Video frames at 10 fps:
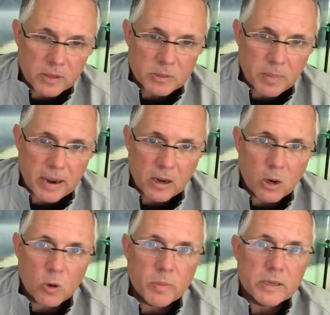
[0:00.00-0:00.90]
this back
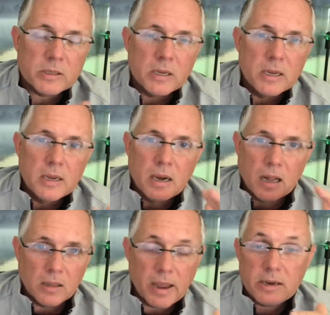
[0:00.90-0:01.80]
home is I
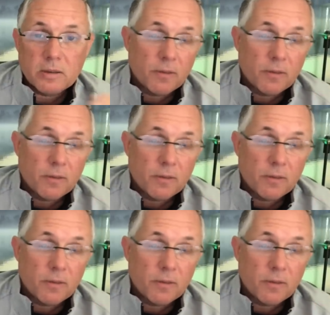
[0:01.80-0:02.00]
liked